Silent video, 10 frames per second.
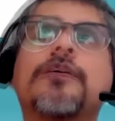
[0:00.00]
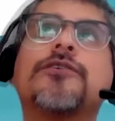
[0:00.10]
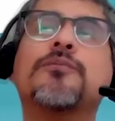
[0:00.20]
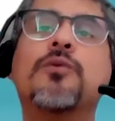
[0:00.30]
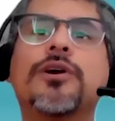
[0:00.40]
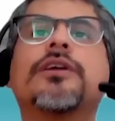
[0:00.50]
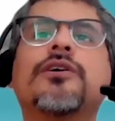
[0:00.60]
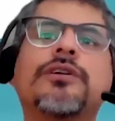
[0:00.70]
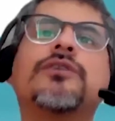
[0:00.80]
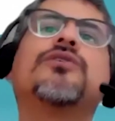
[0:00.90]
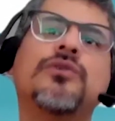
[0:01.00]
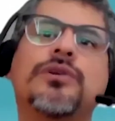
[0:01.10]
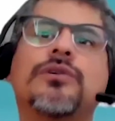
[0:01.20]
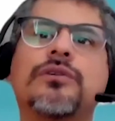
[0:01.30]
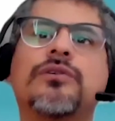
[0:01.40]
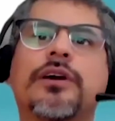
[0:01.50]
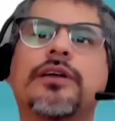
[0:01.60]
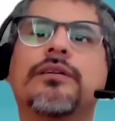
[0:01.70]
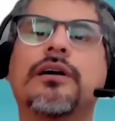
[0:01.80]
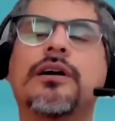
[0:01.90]
some work that you need to do in order to
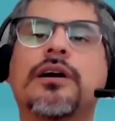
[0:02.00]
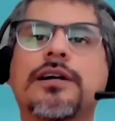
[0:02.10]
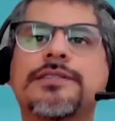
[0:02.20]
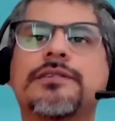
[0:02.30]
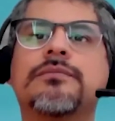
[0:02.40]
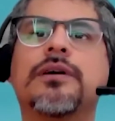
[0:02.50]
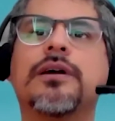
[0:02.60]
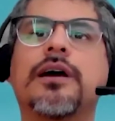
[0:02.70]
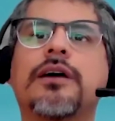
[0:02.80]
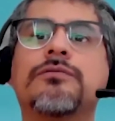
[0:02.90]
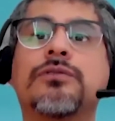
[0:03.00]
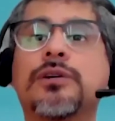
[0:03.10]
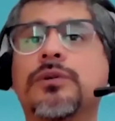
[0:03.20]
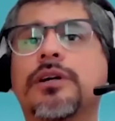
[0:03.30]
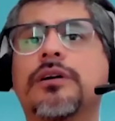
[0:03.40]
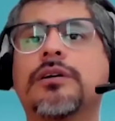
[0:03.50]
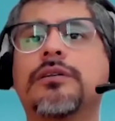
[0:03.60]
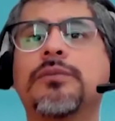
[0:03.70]
get accustomed and fully working on it.